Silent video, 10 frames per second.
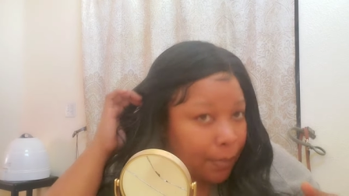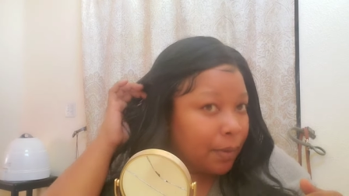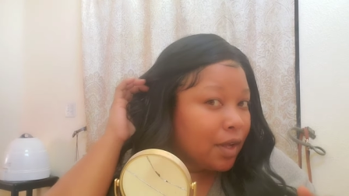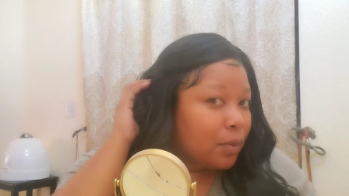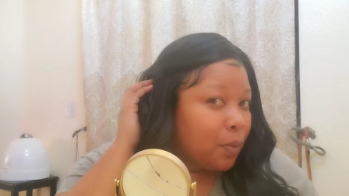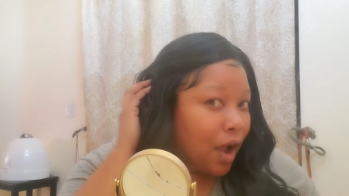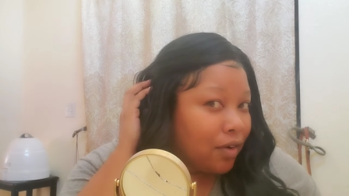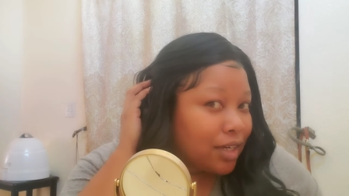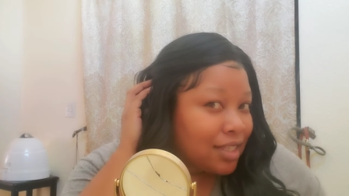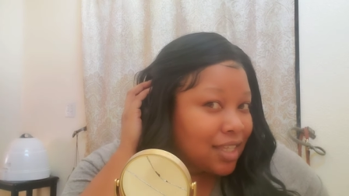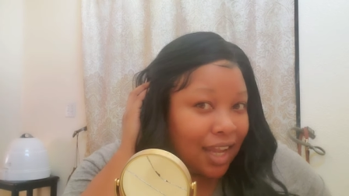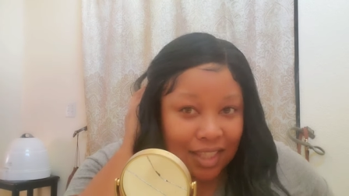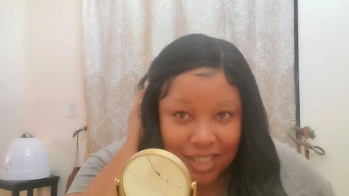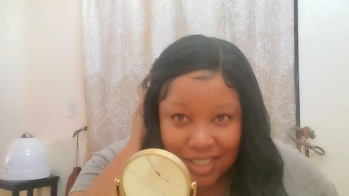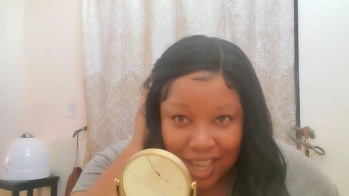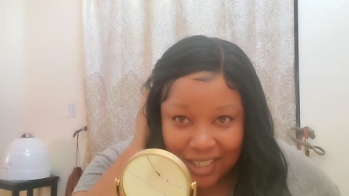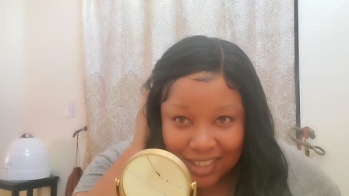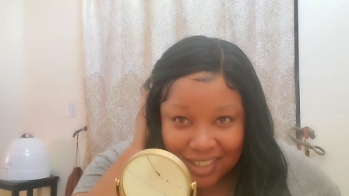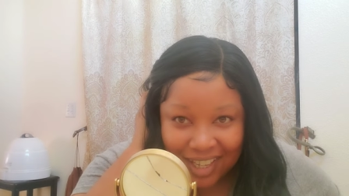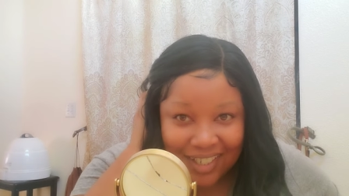But I'm kind of proud of this side. This side
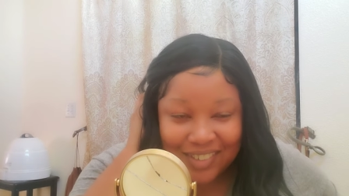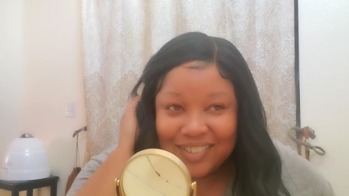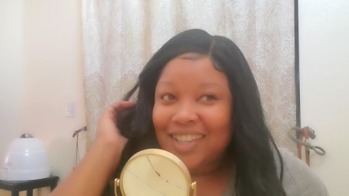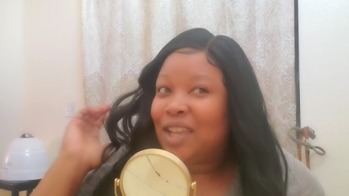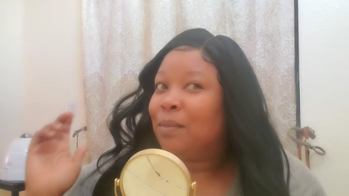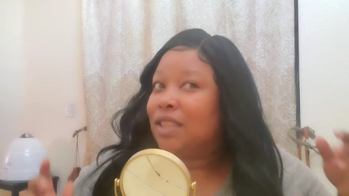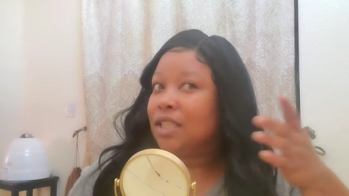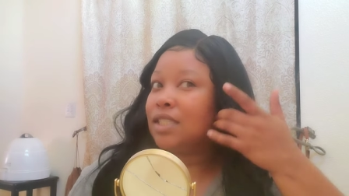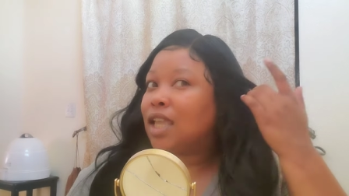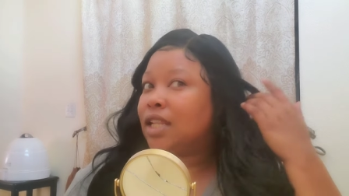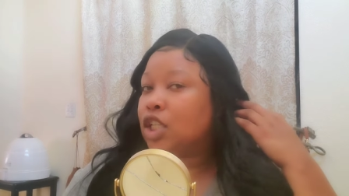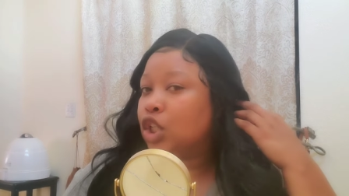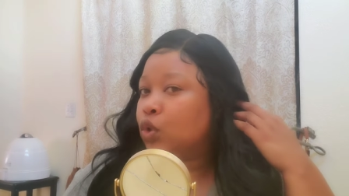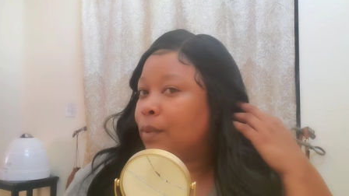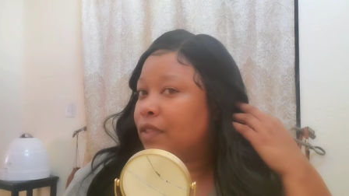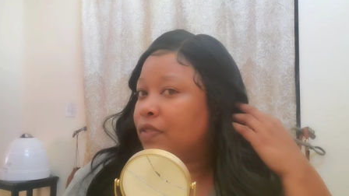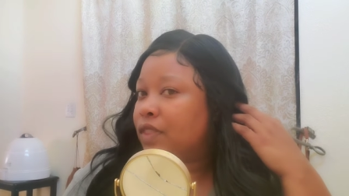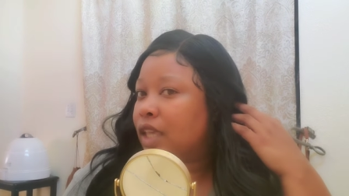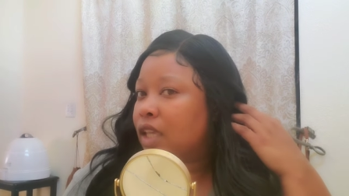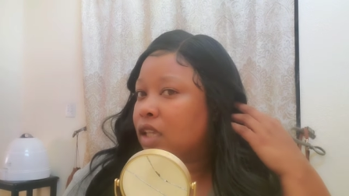look like okay, but this side is a little bit
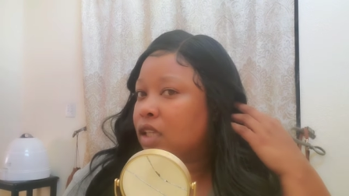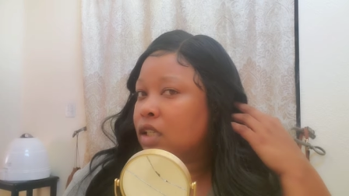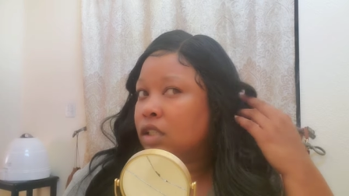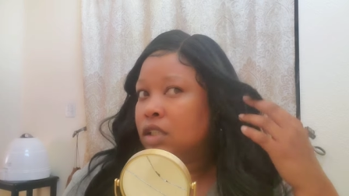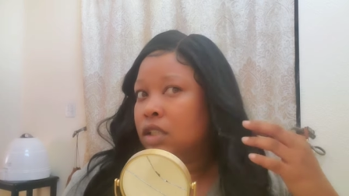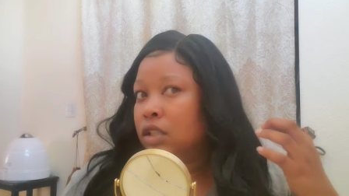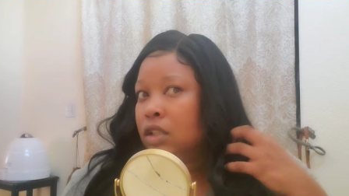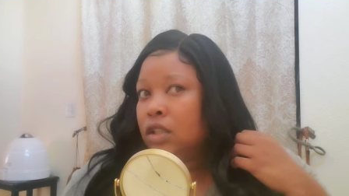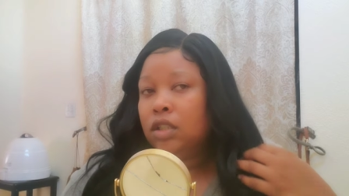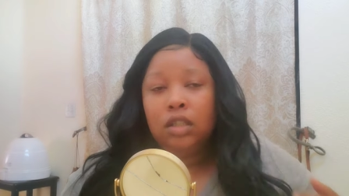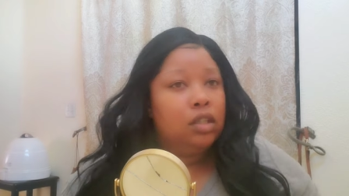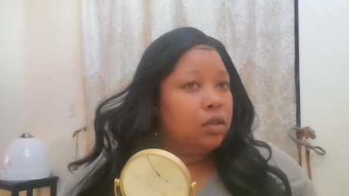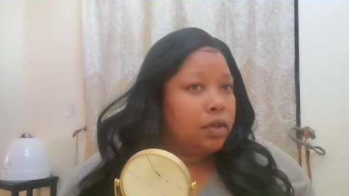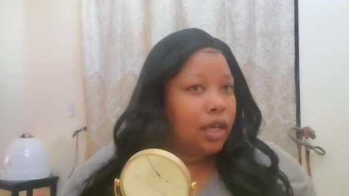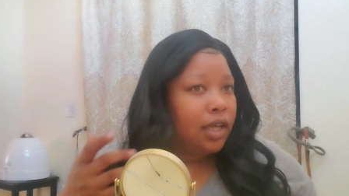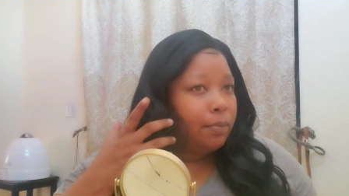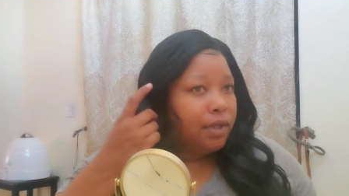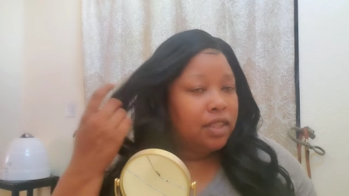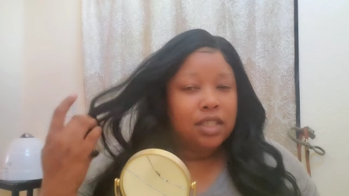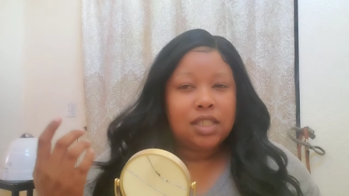thick. Okay,
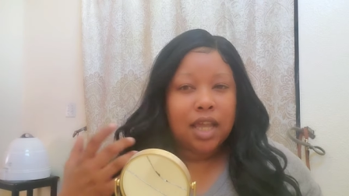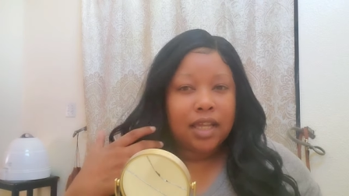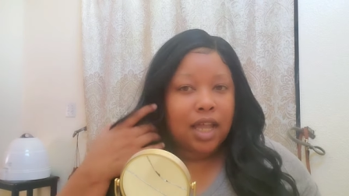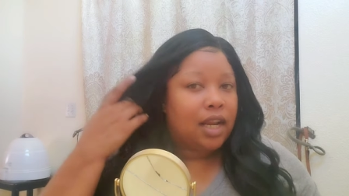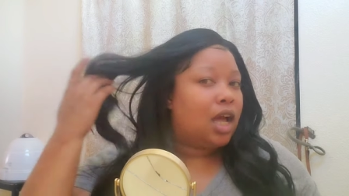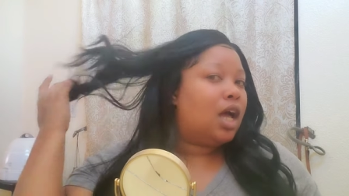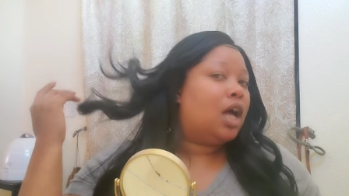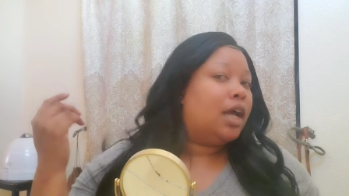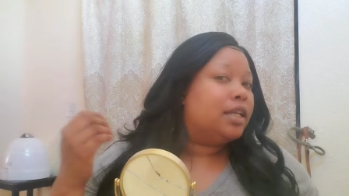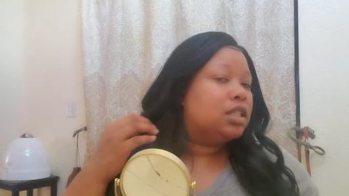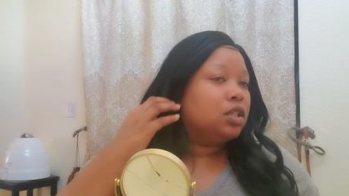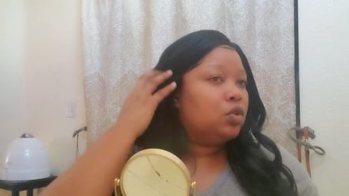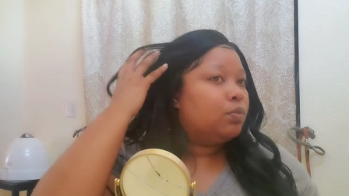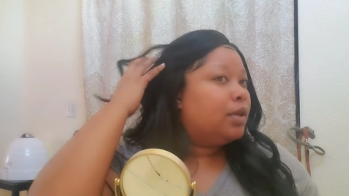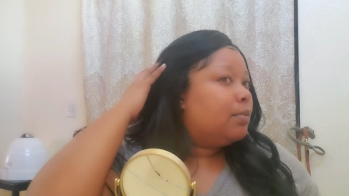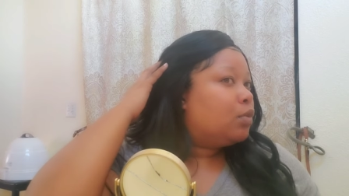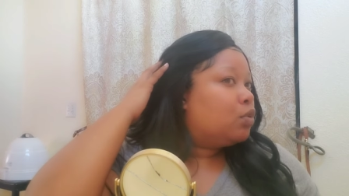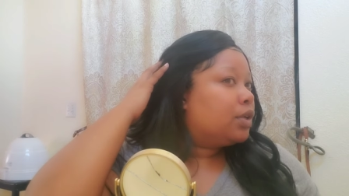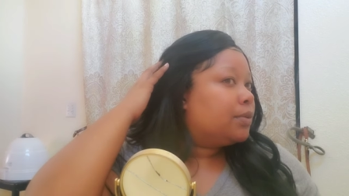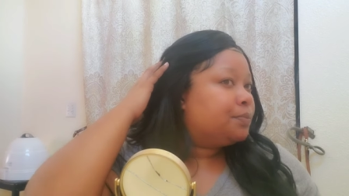but this side kind of hides a little bit
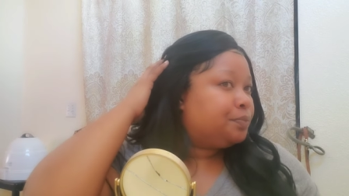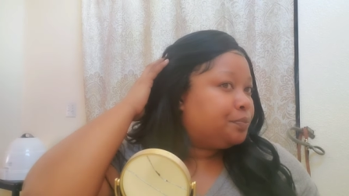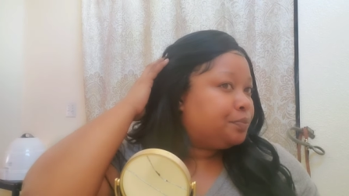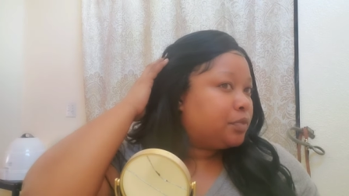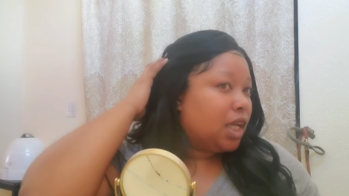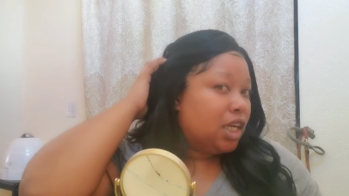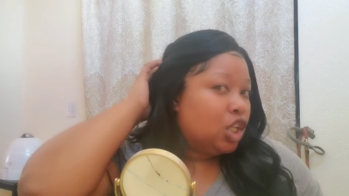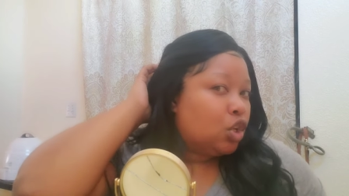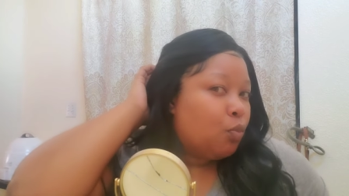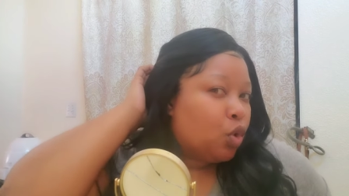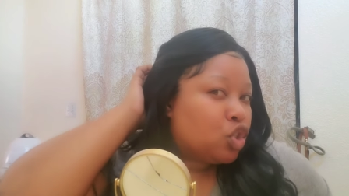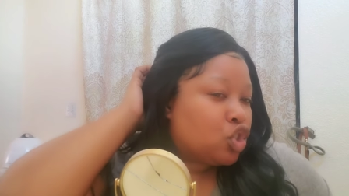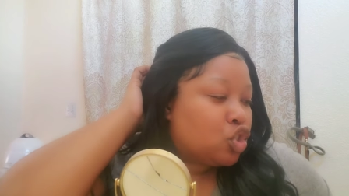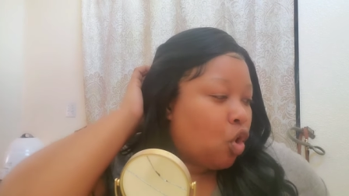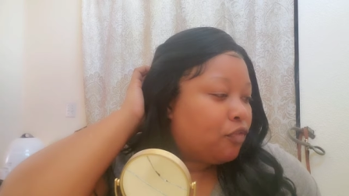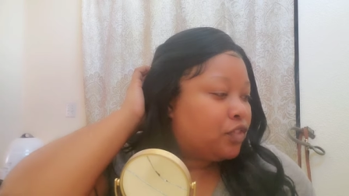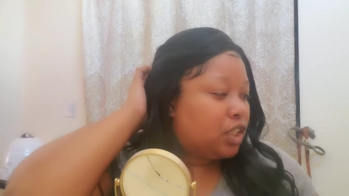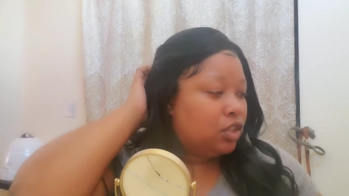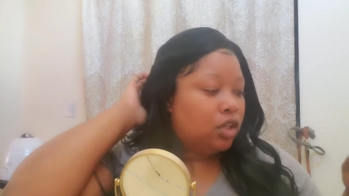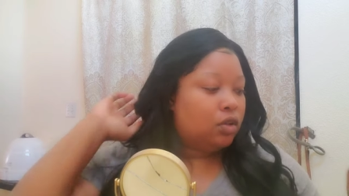more and it look more softy,
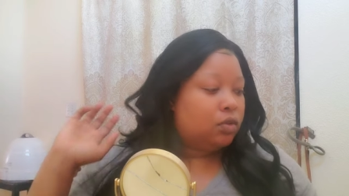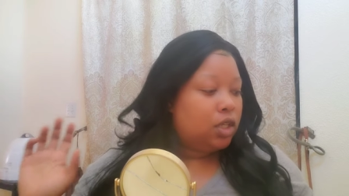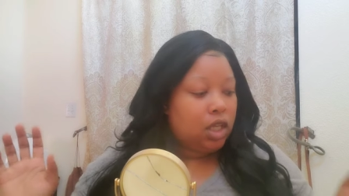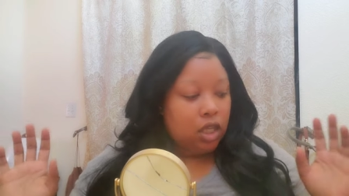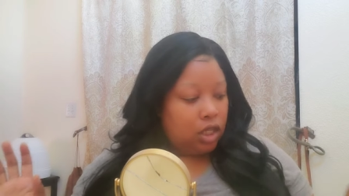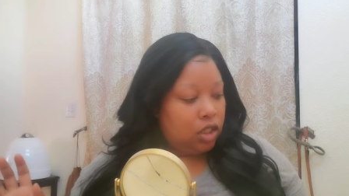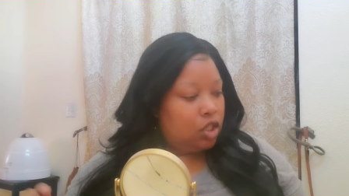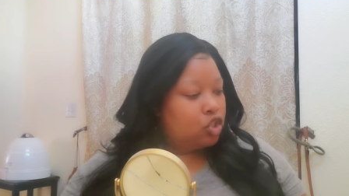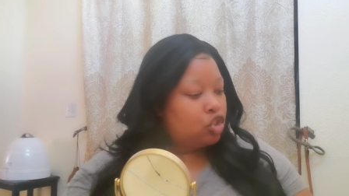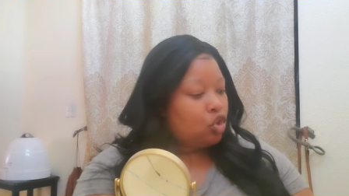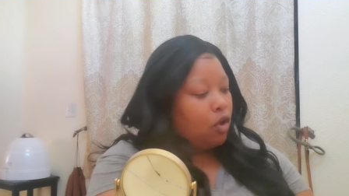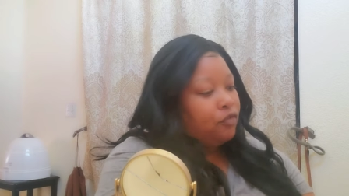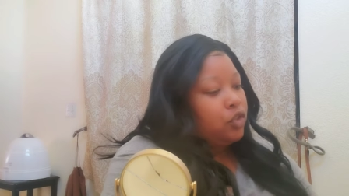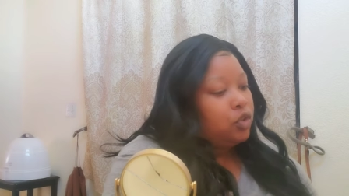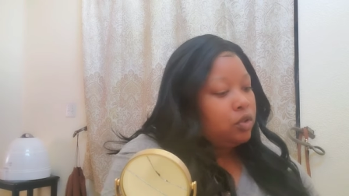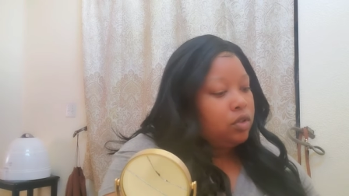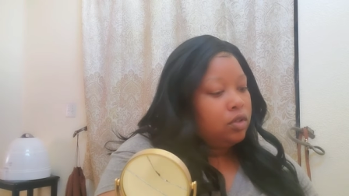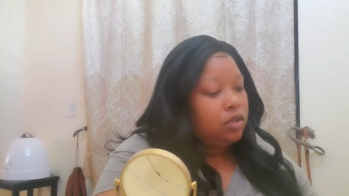you know? It looks softer.